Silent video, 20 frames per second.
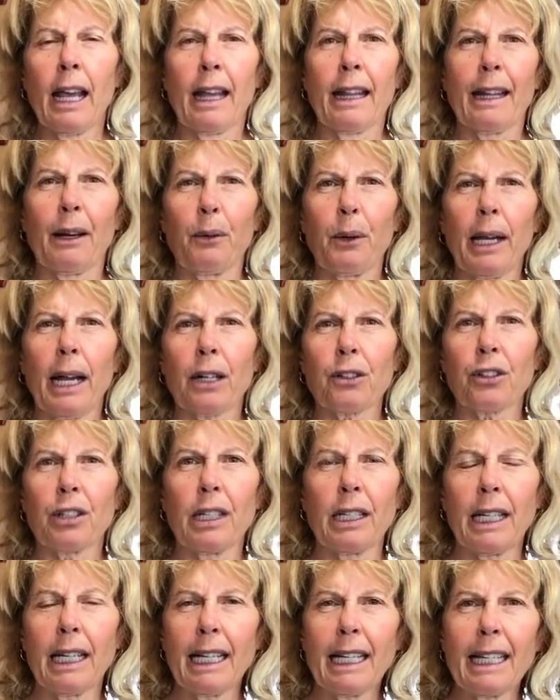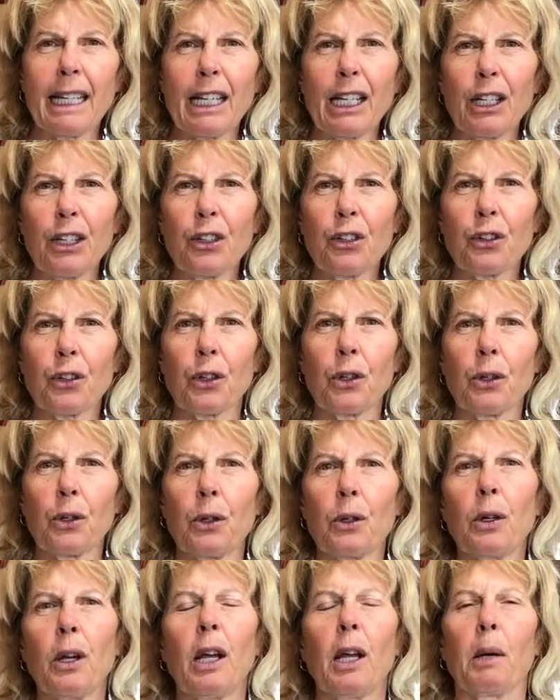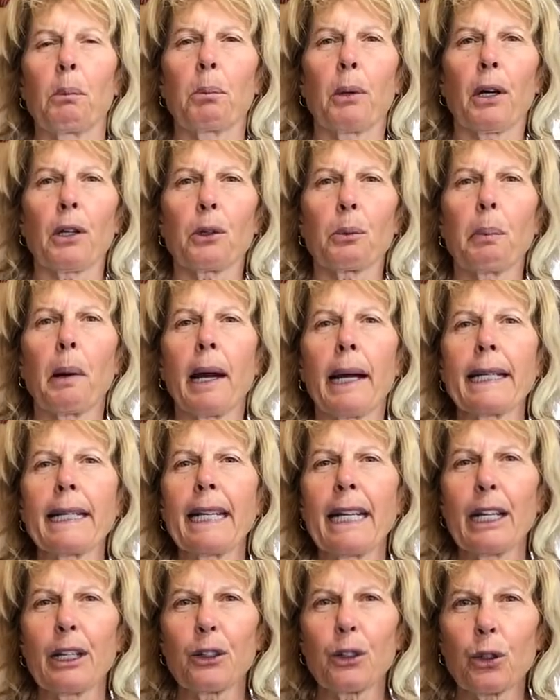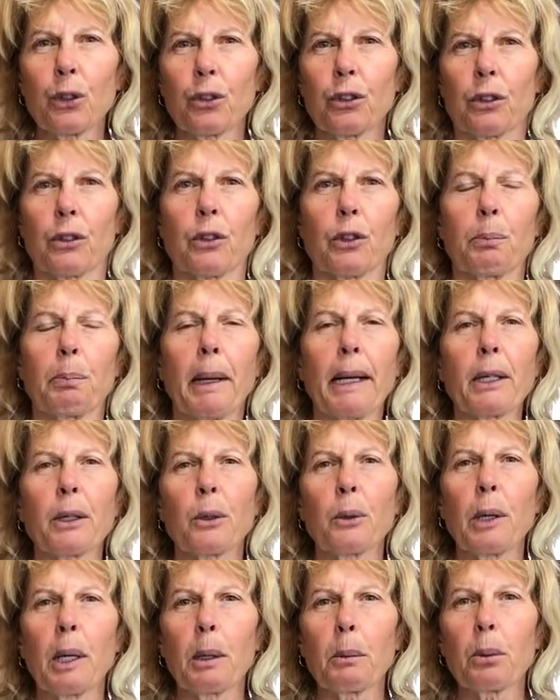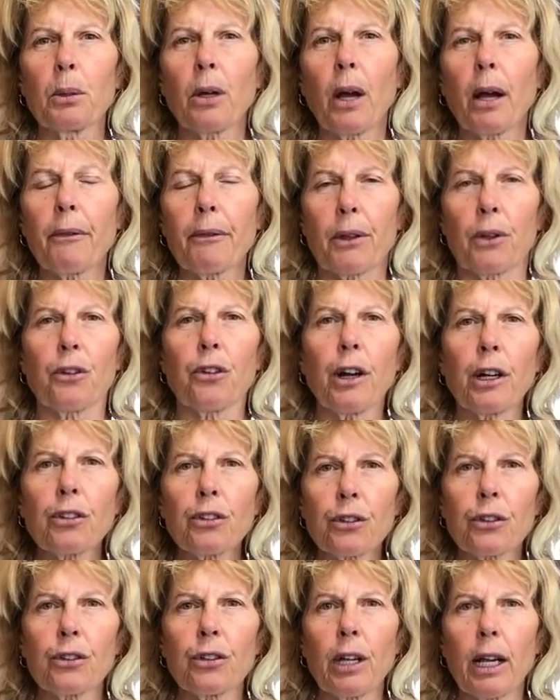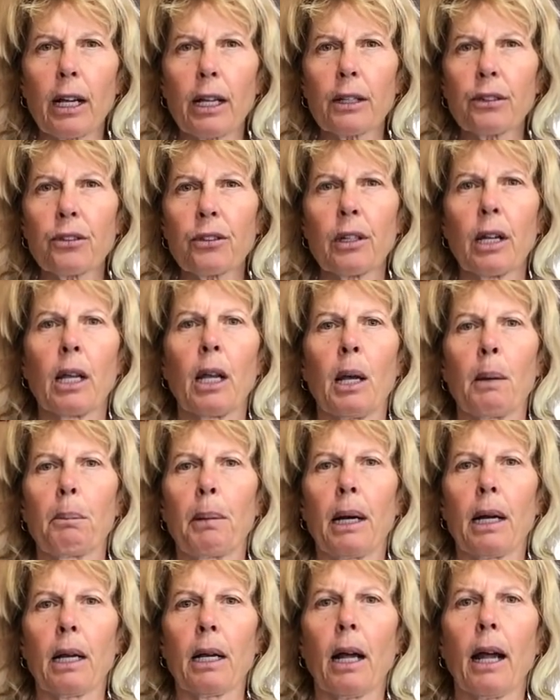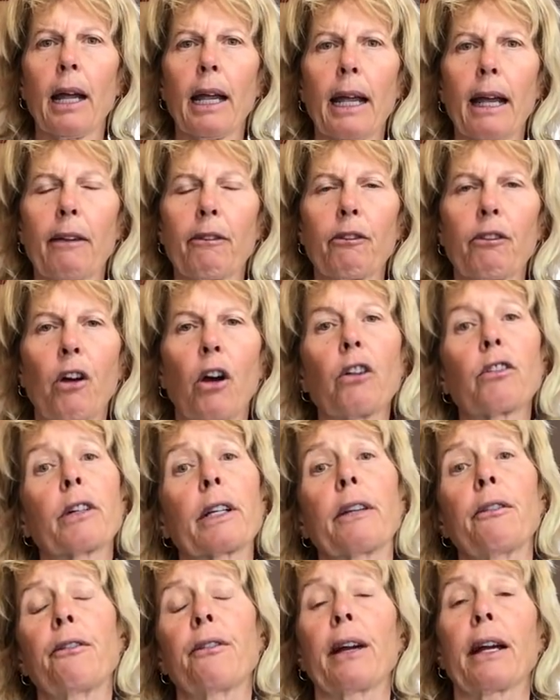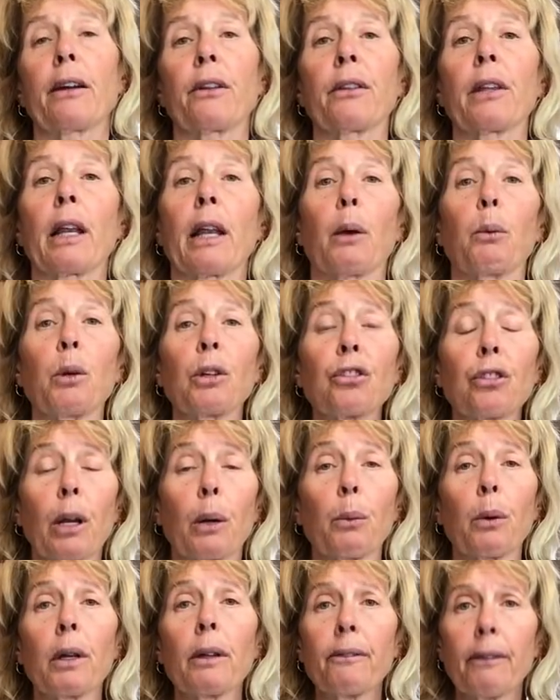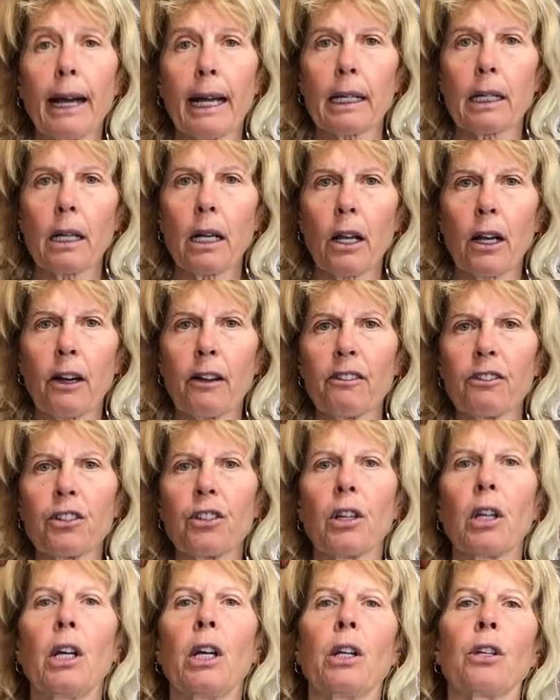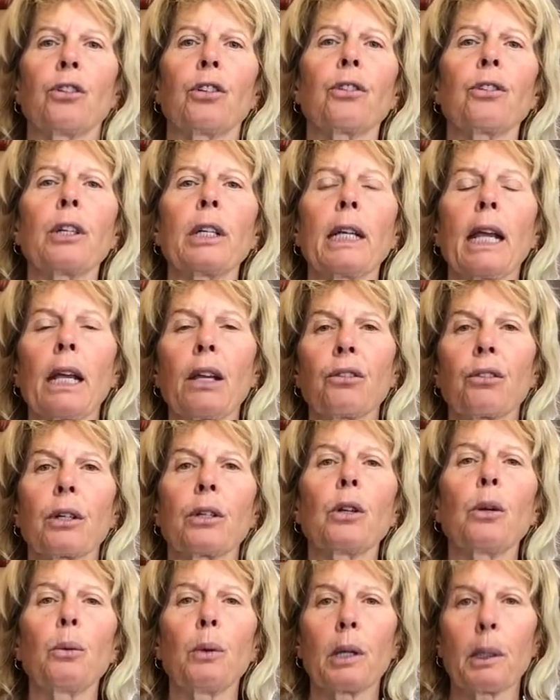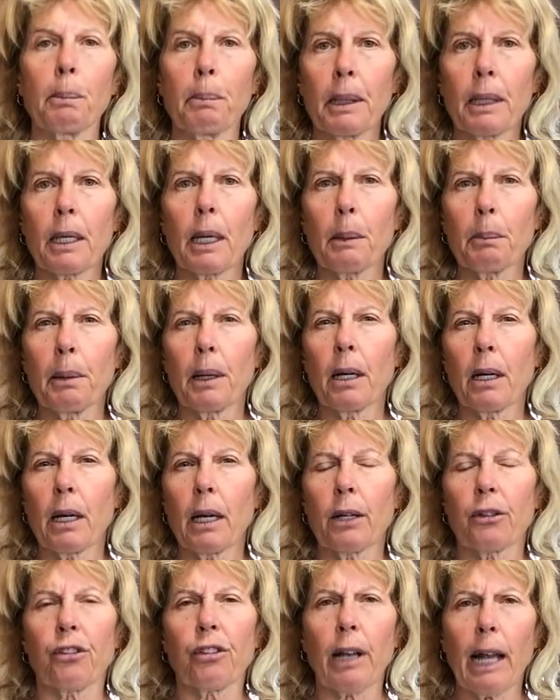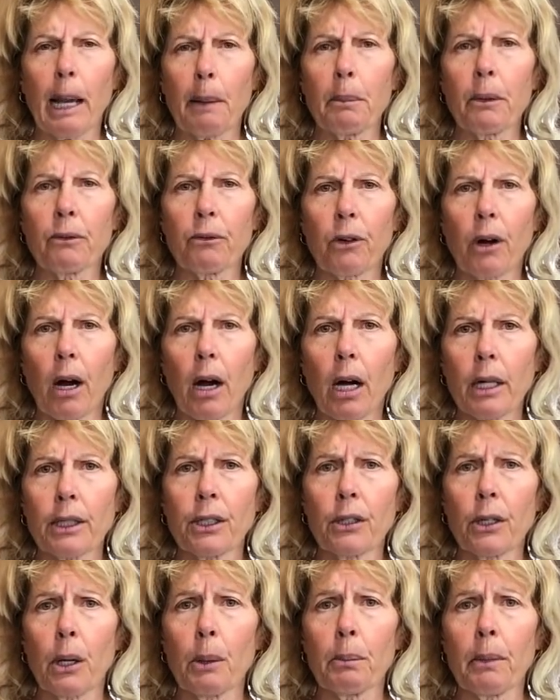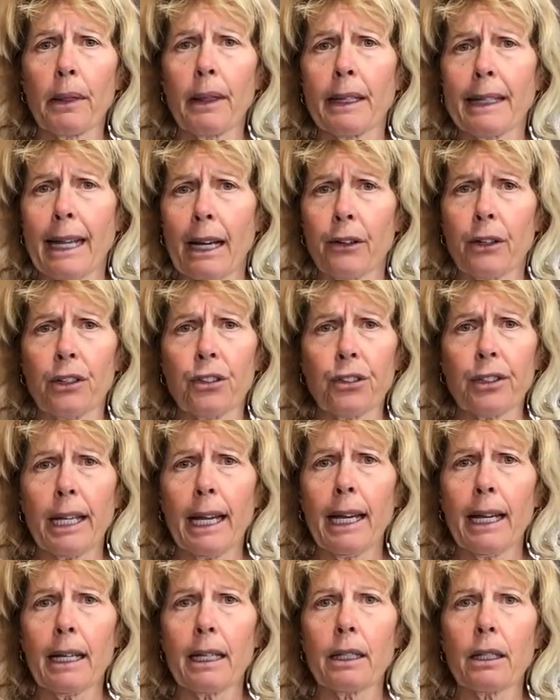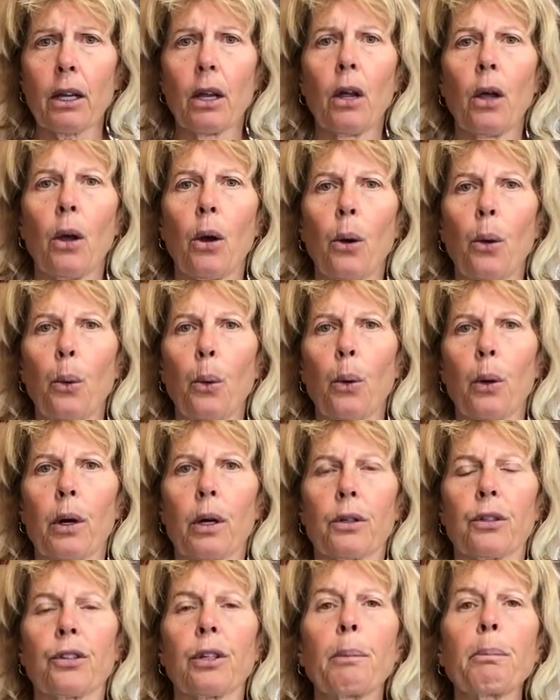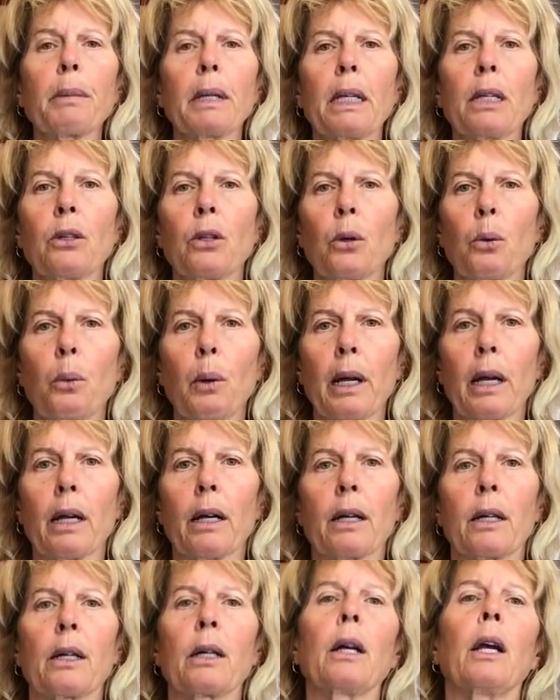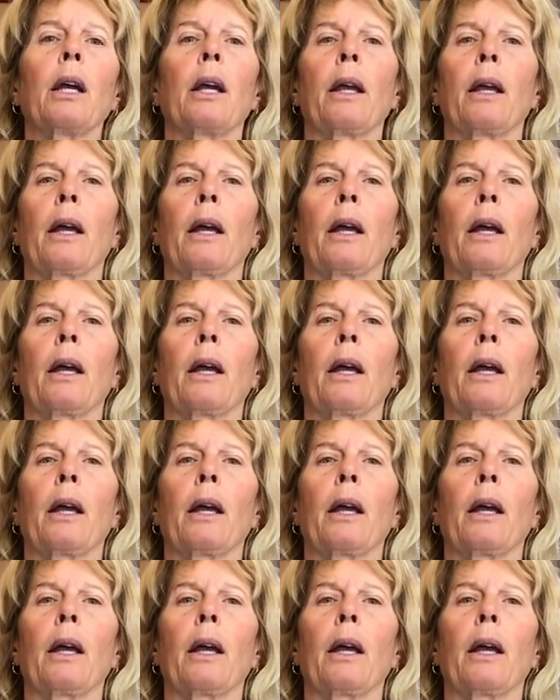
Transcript: that we actually need these to brush pine needles or spider webs off the treasure chest, but I have already found that I wish I would have had gloves just in case I do want to pick up a slab of rock, the terry scant, or something to where